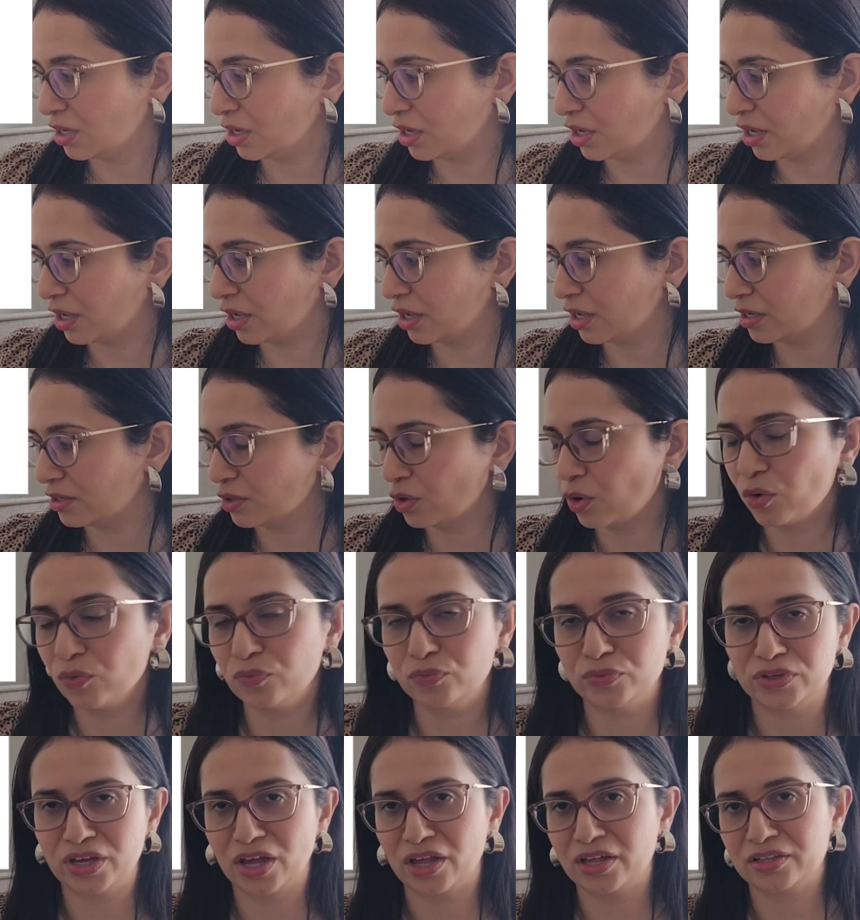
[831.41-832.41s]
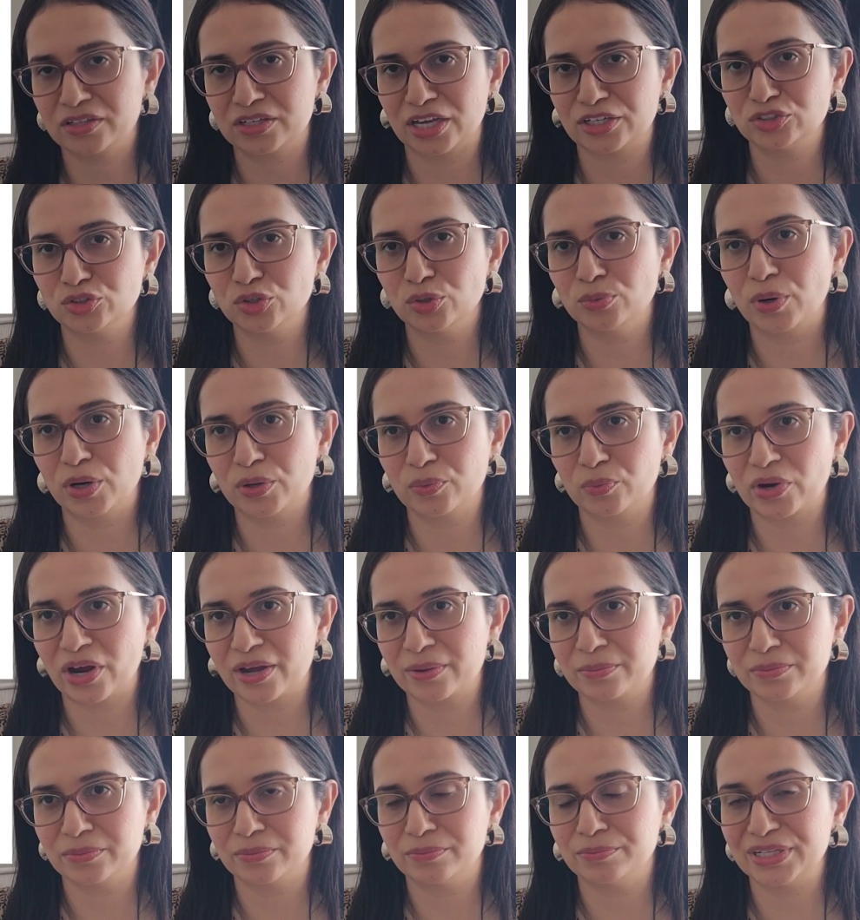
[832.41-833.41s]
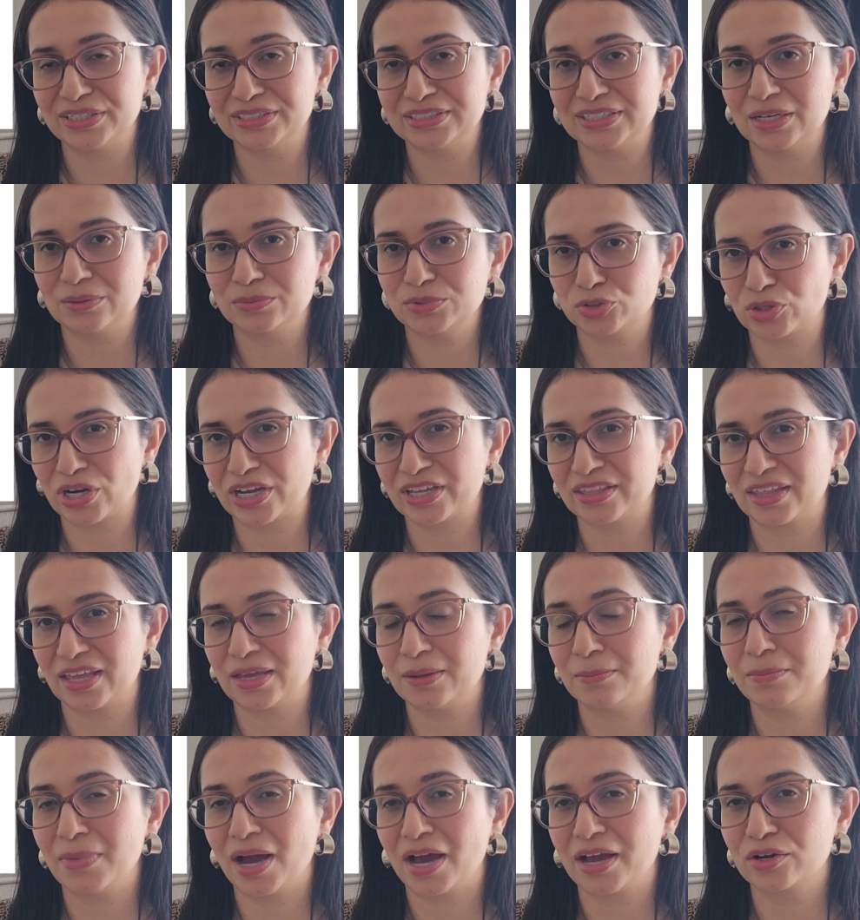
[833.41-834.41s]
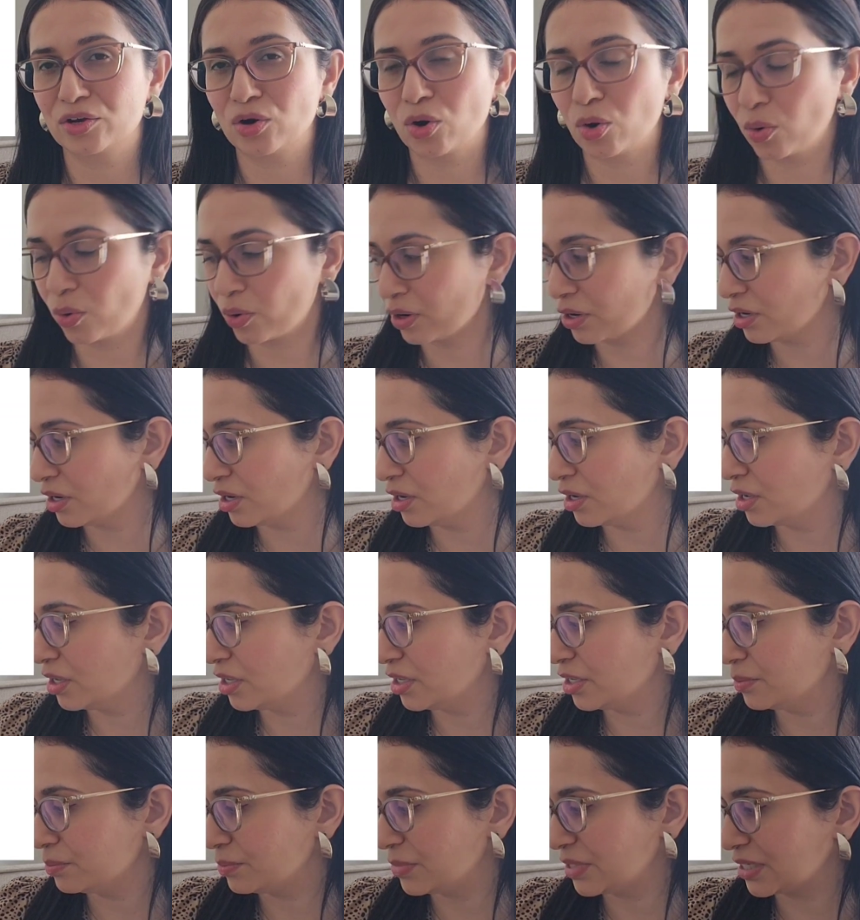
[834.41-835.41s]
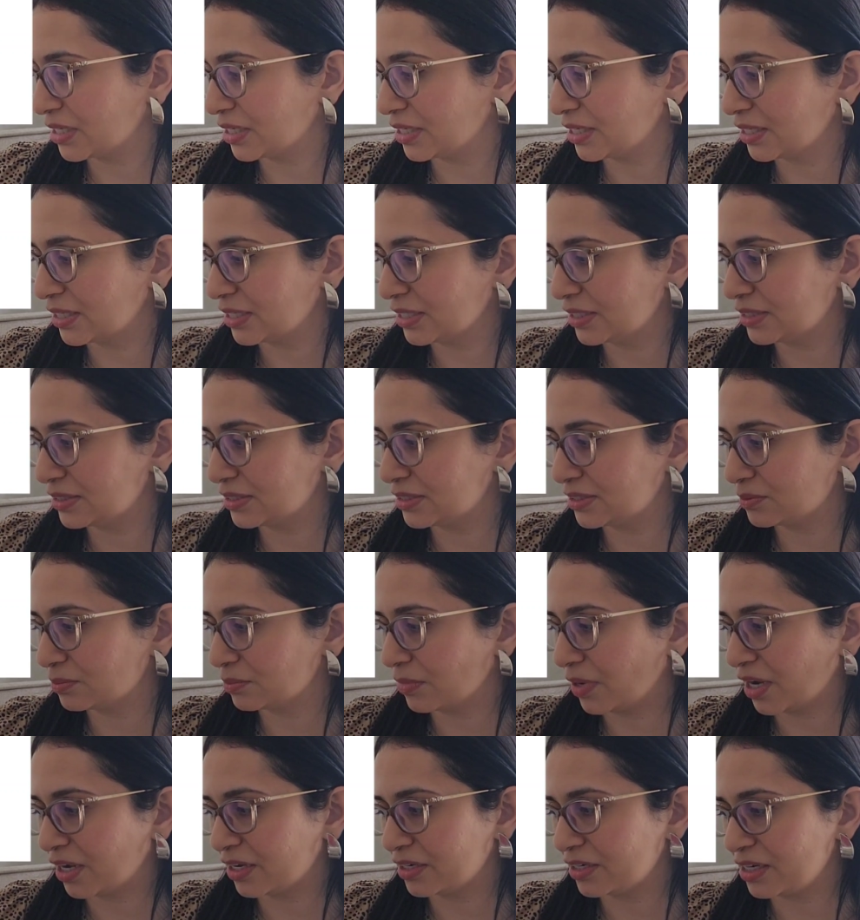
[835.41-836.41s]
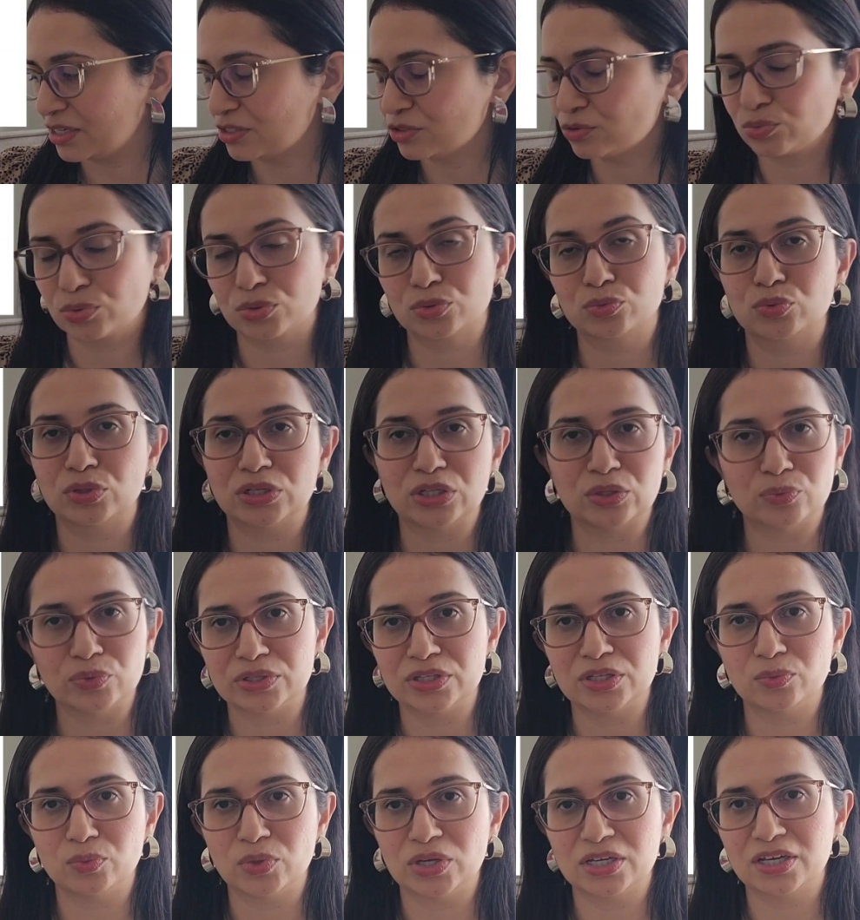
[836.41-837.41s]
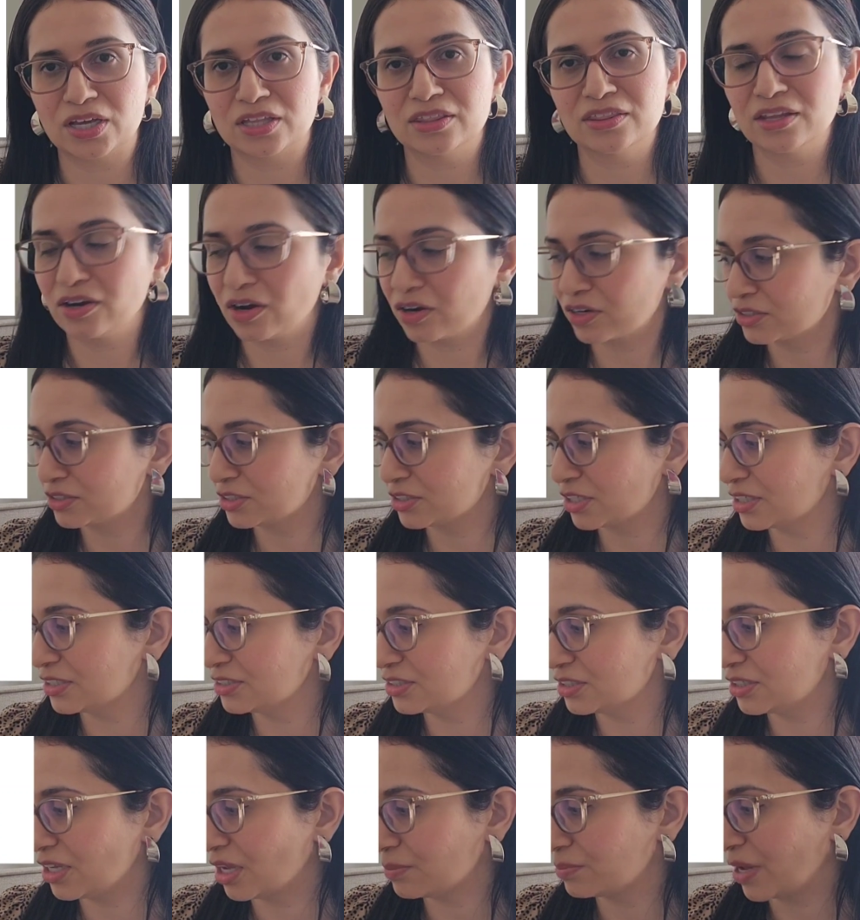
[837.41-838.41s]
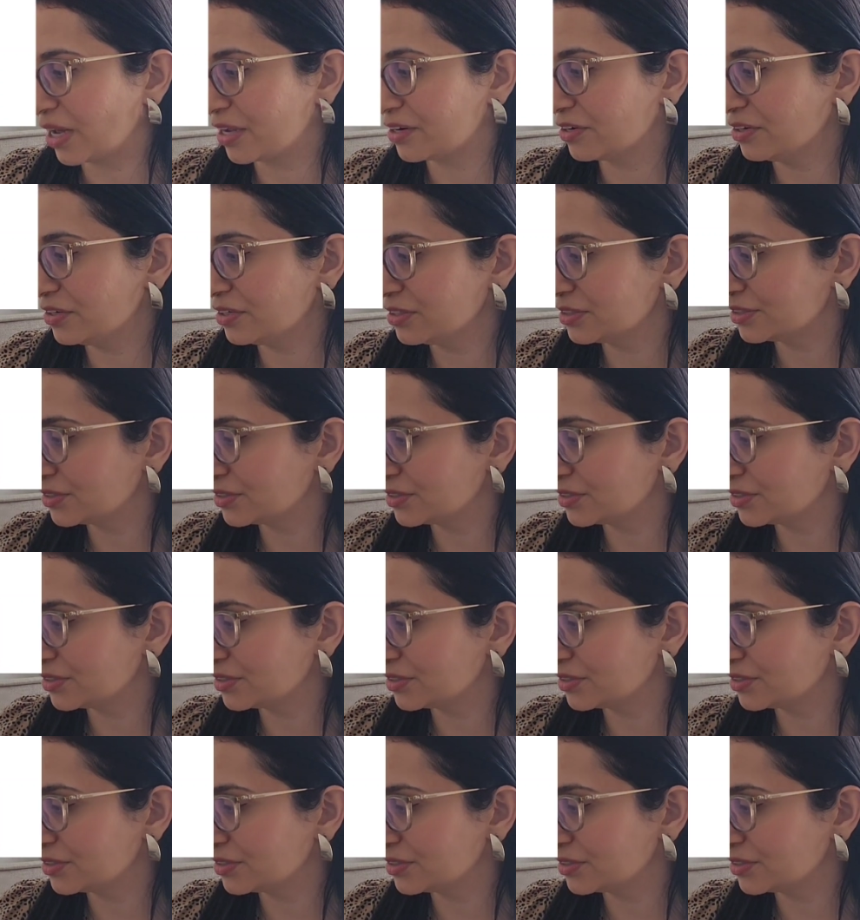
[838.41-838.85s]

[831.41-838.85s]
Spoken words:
Hopefully, I'll get to a point where I'm building up strength in my core because my knees were really, really weak and they are starting to get better.